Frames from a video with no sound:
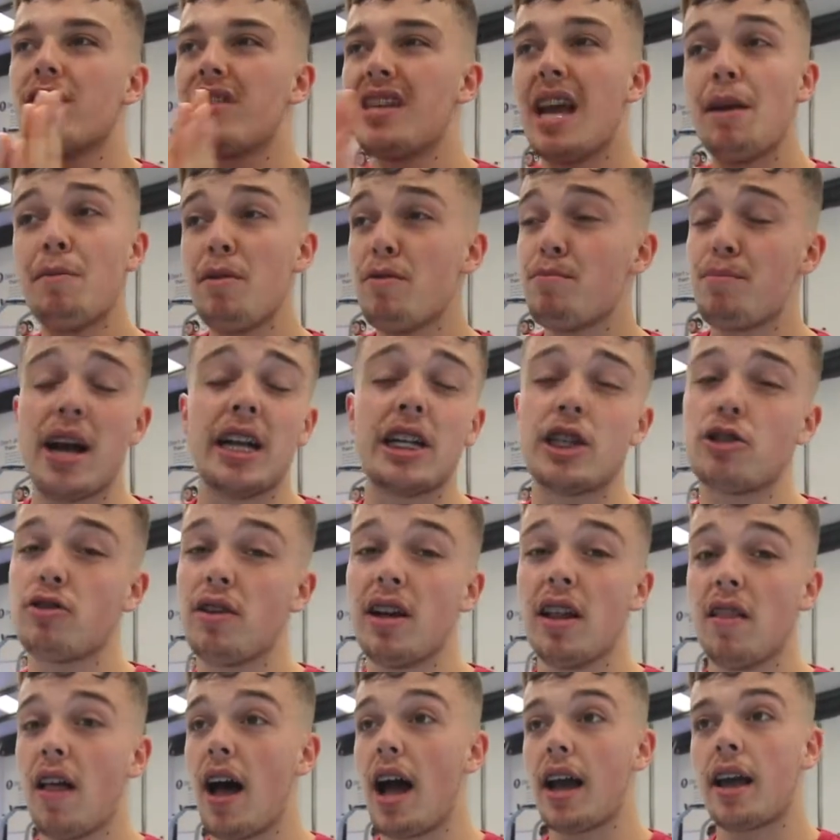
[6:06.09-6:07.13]
Same with bench
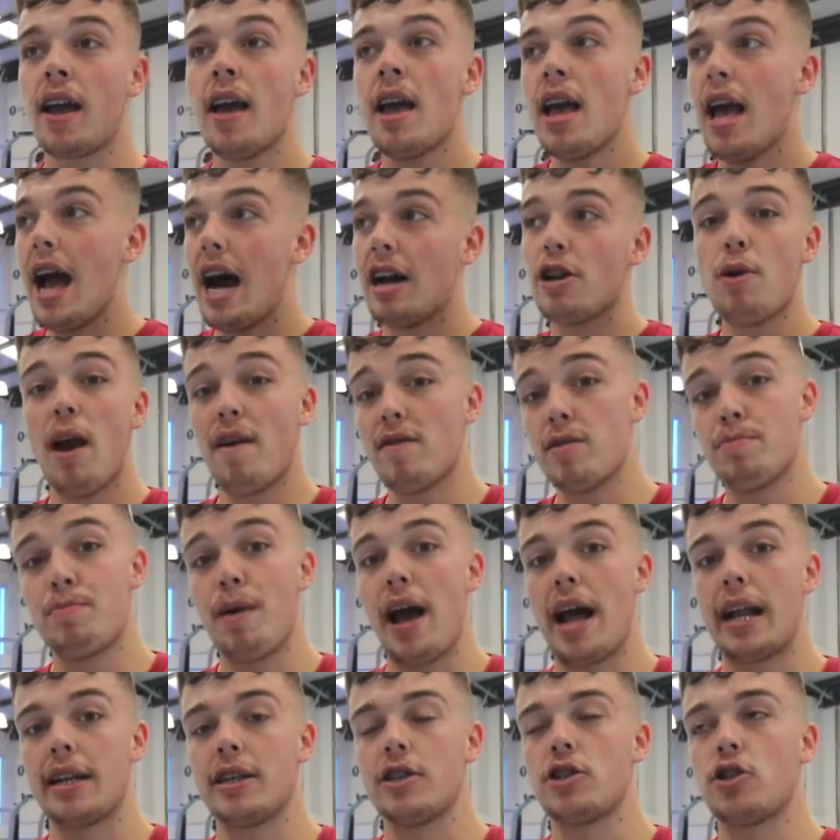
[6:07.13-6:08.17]
really, like I do heavy
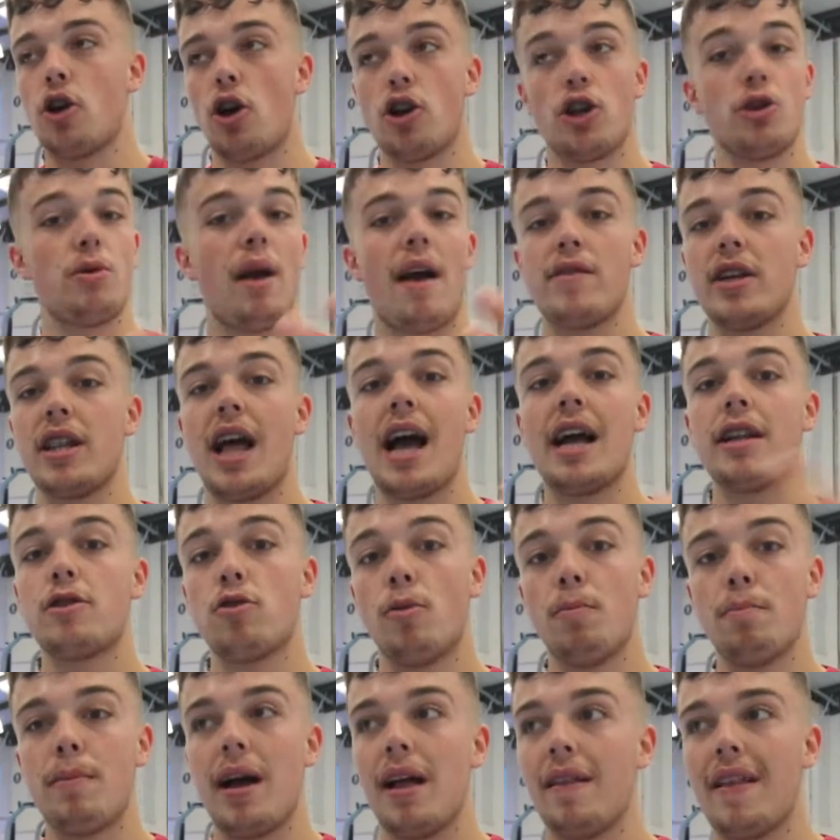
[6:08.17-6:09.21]
bench, or I do heavy like
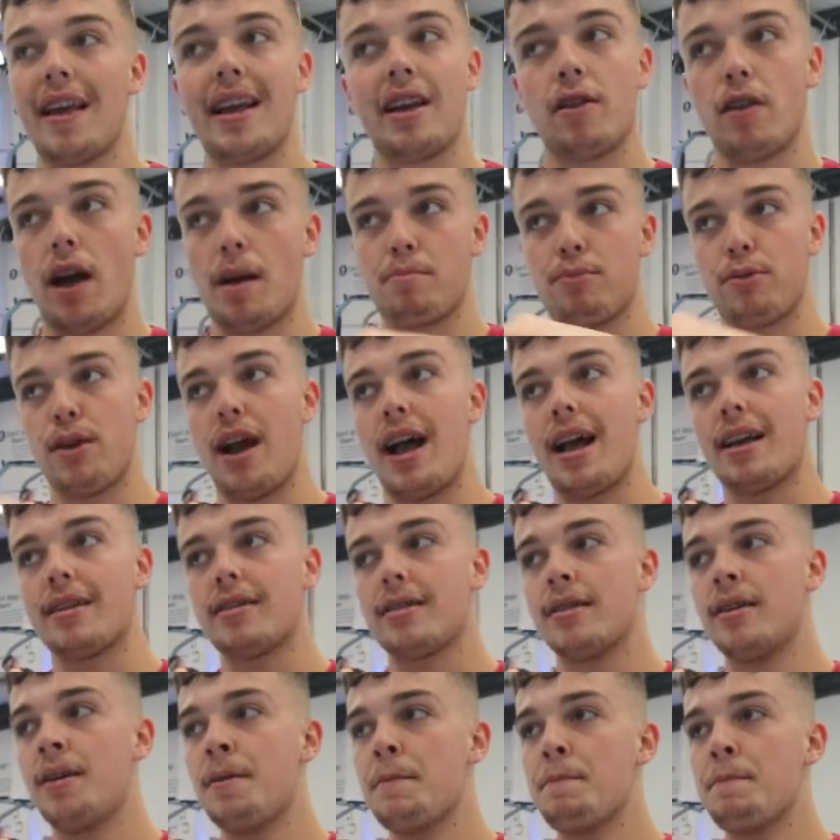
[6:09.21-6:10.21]
dumbbell incline press,